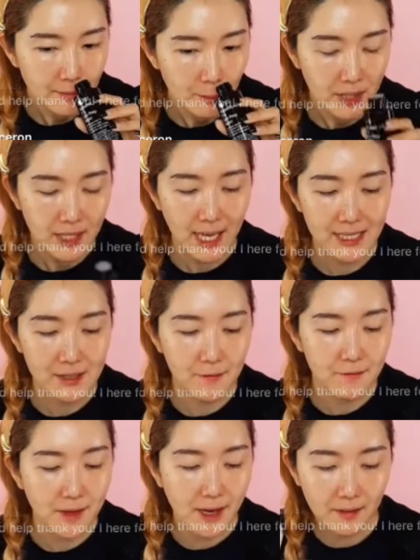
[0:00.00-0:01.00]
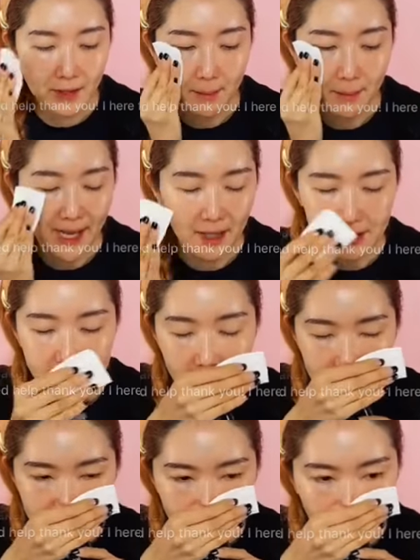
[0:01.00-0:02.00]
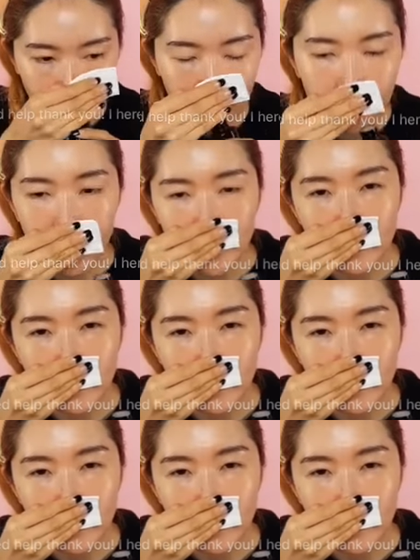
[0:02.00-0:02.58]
but it has a very mild scent of